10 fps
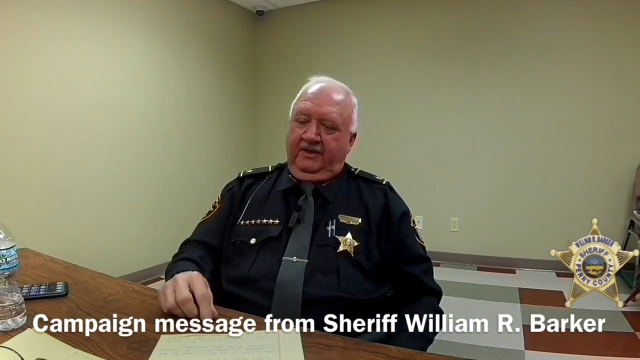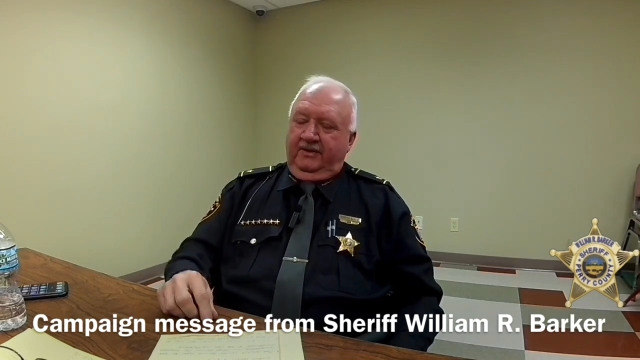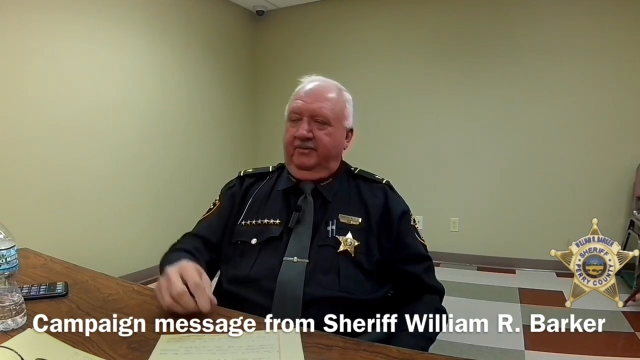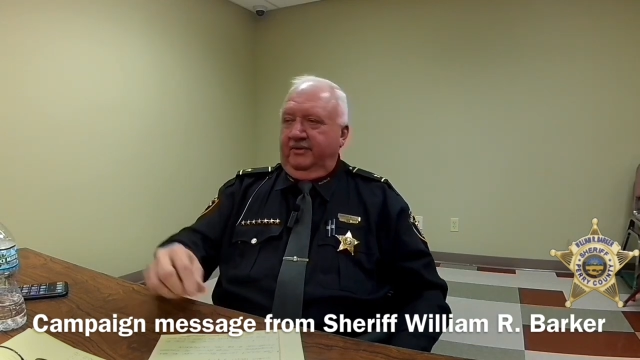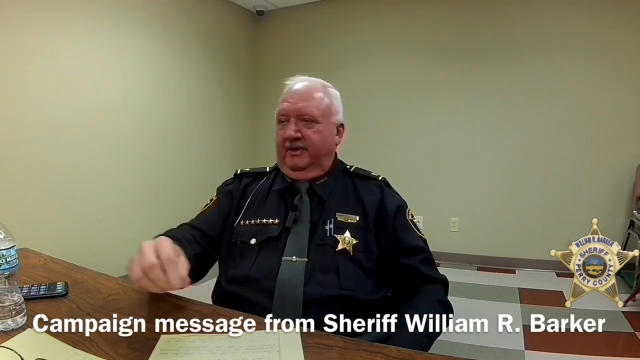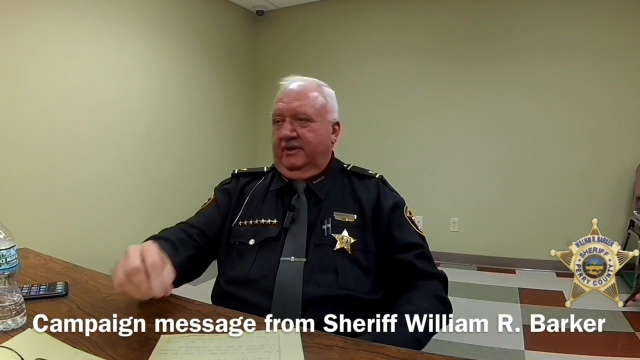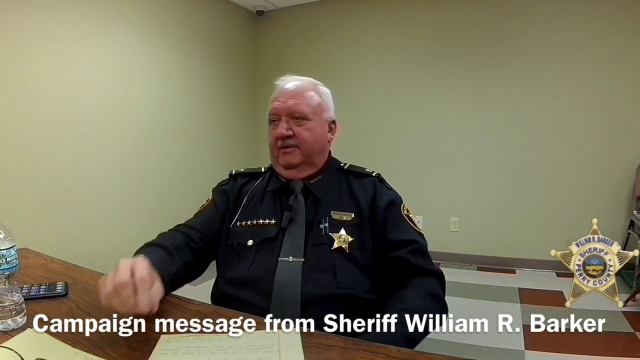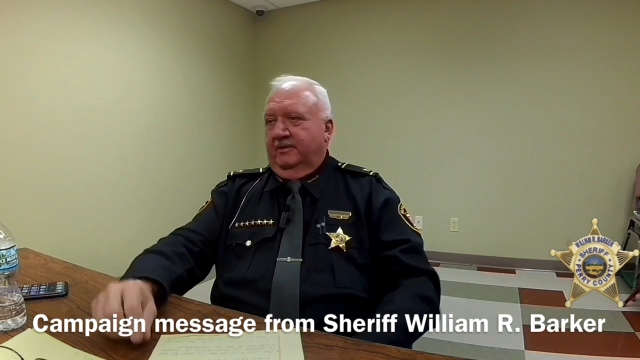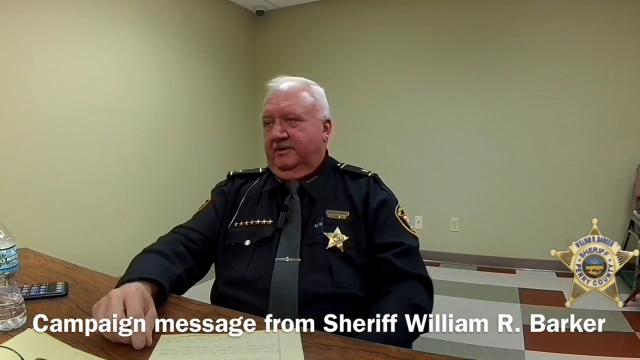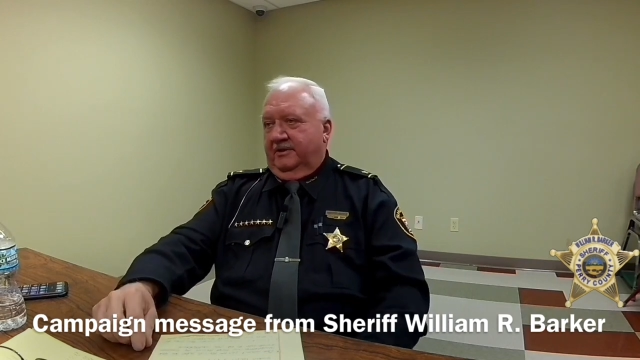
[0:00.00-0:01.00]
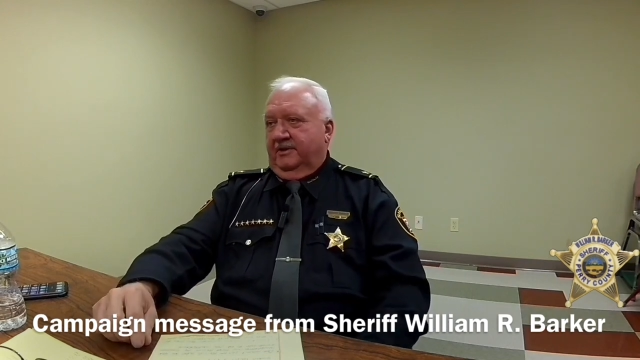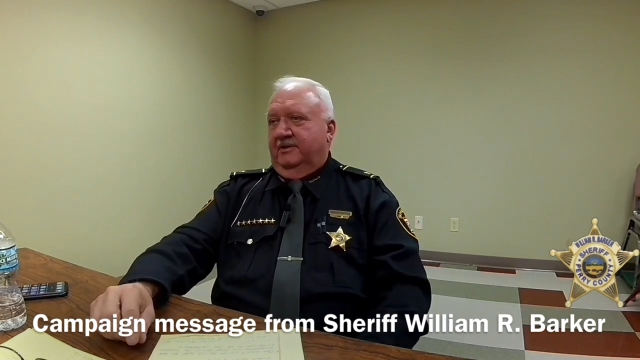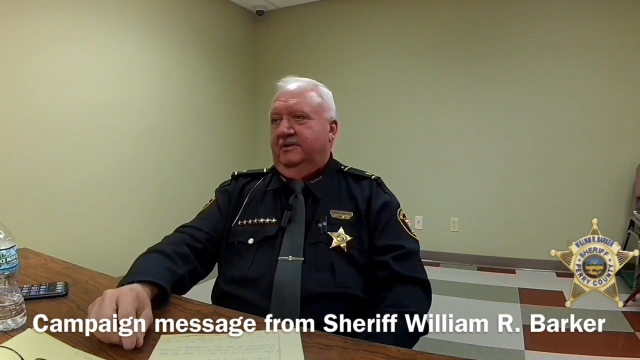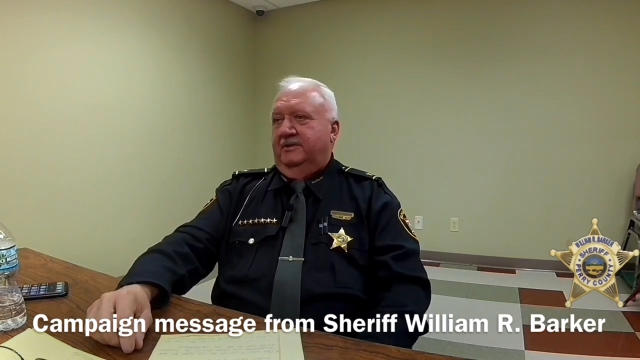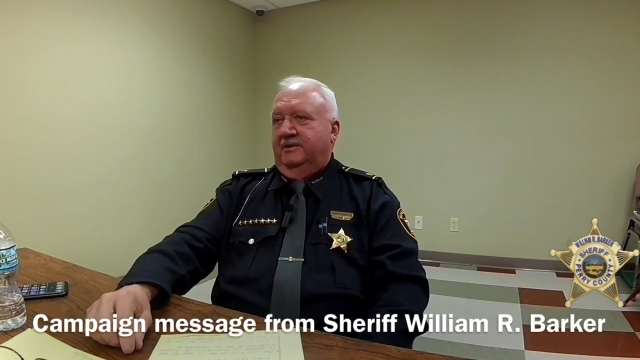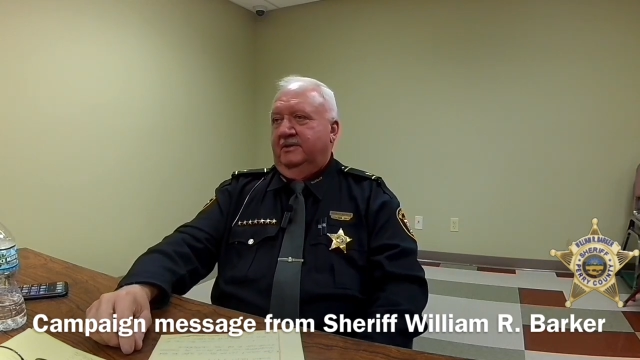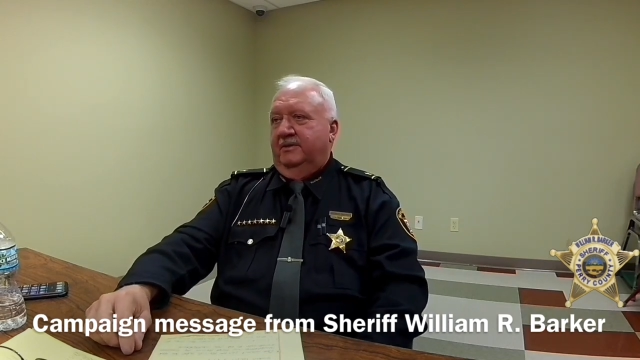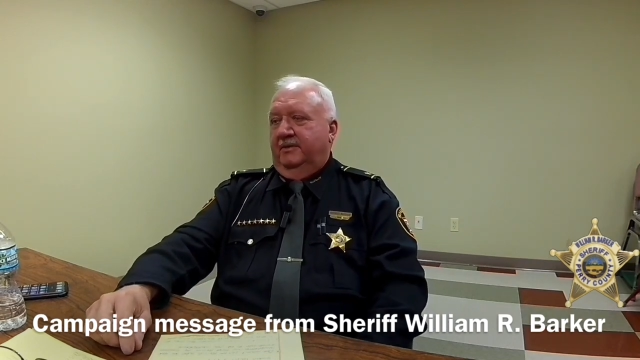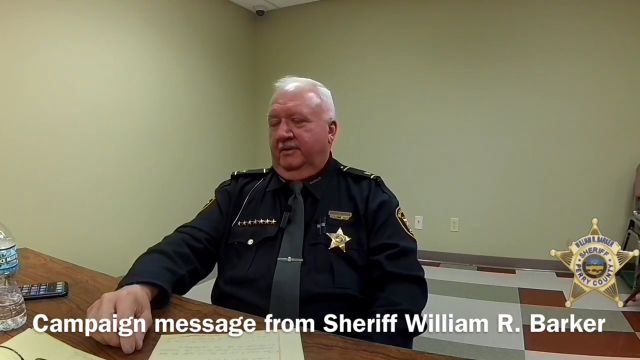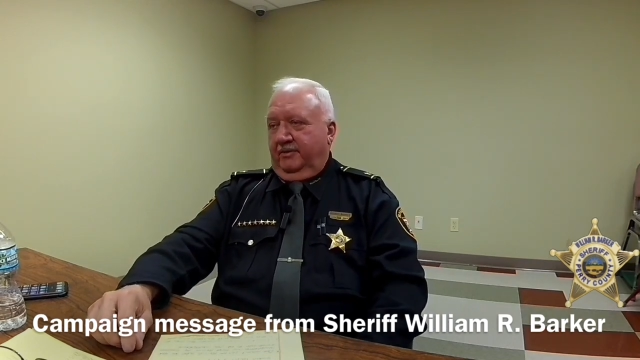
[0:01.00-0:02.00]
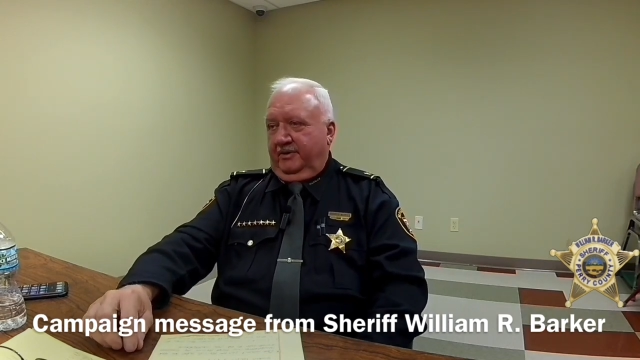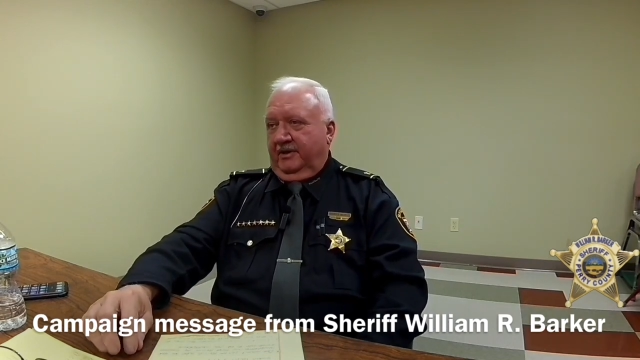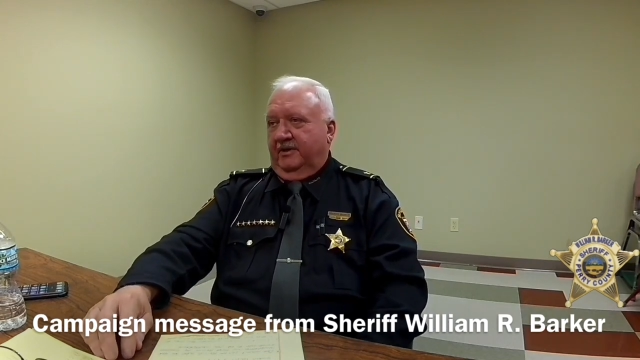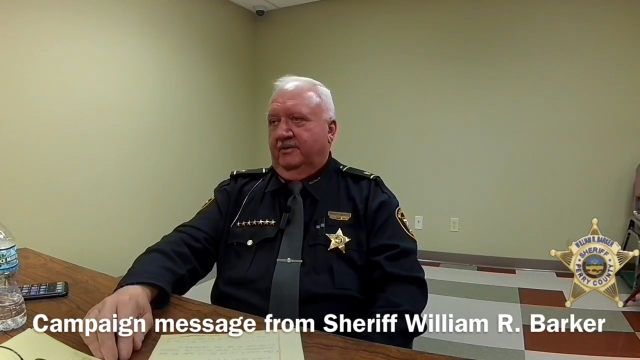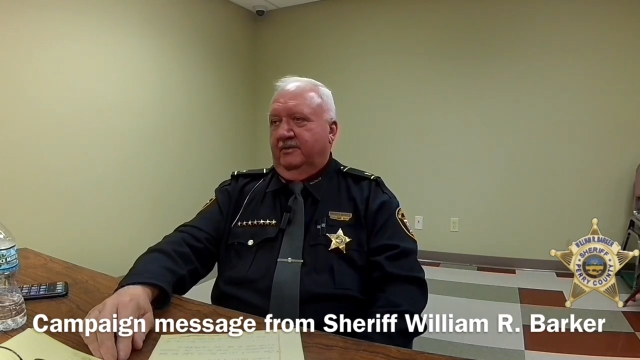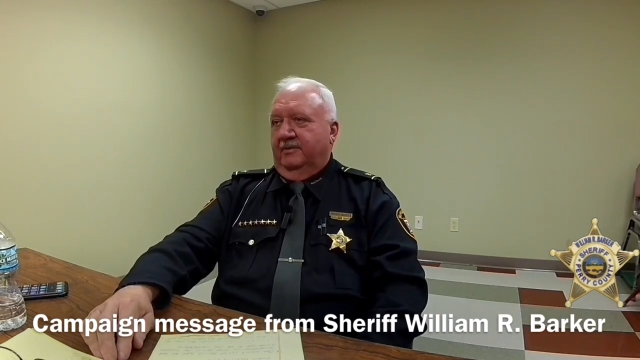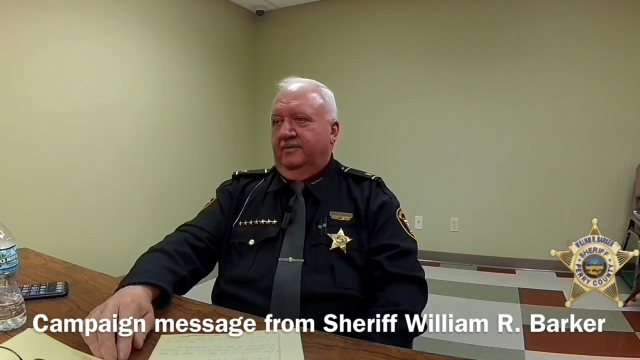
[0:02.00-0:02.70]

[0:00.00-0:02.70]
in particular the judges, and in particular